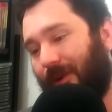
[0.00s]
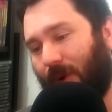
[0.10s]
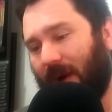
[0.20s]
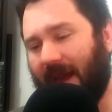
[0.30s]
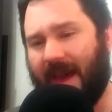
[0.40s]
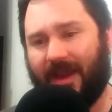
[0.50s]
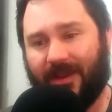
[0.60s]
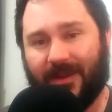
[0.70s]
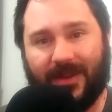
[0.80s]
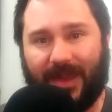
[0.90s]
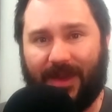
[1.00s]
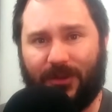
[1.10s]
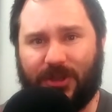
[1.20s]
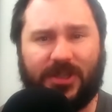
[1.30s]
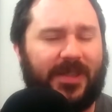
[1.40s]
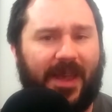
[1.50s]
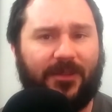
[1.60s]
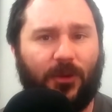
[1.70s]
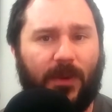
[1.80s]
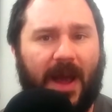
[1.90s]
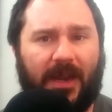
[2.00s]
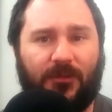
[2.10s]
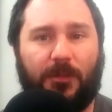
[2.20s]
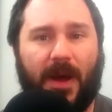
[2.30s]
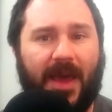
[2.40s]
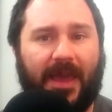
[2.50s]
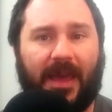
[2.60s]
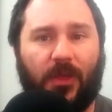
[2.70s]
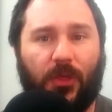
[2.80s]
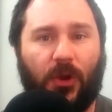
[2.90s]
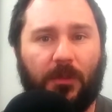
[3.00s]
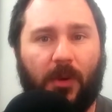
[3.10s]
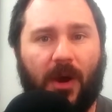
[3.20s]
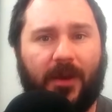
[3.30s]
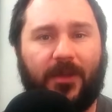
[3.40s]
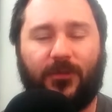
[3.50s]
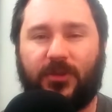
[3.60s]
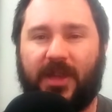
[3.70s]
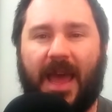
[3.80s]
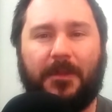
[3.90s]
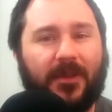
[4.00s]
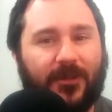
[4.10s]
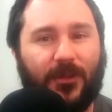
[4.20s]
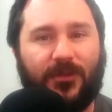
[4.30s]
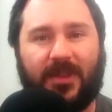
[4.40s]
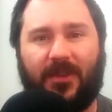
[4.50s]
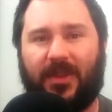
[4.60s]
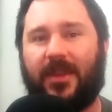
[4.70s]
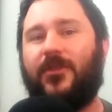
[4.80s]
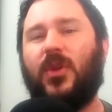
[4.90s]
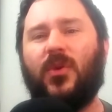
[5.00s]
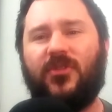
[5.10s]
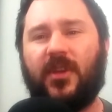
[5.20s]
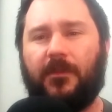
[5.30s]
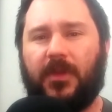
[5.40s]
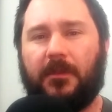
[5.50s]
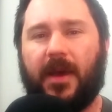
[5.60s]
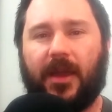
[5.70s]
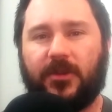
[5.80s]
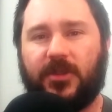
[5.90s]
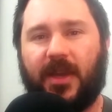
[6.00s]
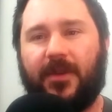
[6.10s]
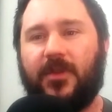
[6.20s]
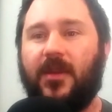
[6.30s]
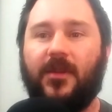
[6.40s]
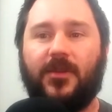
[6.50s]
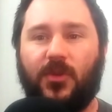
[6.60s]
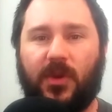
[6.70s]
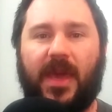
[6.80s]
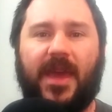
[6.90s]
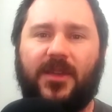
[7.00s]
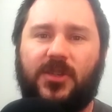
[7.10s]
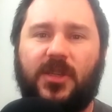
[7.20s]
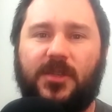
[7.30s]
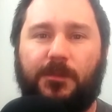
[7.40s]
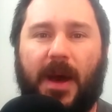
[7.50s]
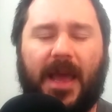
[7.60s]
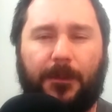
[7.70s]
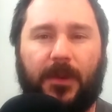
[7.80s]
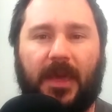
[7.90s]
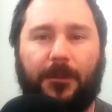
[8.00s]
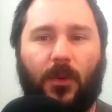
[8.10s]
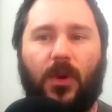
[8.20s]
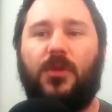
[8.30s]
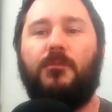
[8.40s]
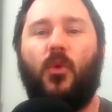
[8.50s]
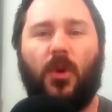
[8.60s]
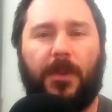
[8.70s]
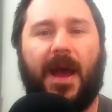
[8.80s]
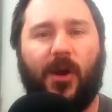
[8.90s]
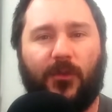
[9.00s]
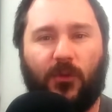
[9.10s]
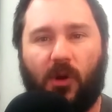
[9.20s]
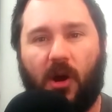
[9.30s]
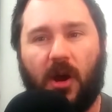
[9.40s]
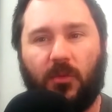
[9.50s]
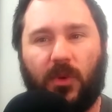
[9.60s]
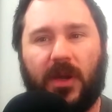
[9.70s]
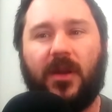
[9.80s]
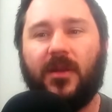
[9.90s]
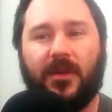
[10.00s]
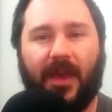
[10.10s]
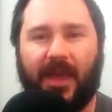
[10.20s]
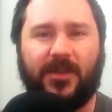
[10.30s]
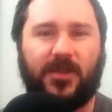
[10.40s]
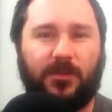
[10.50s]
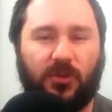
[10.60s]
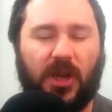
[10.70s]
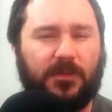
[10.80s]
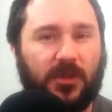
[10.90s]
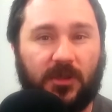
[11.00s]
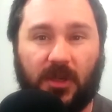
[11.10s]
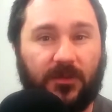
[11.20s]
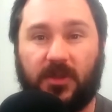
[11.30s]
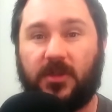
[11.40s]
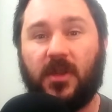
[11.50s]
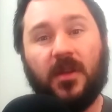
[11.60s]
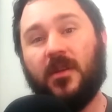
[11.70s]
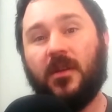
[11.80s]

Or heck, even just take the route of buying out third parties for time exclusivity. Do something, Microsoft. You can't just buy people with more powerful hardware and subscription services.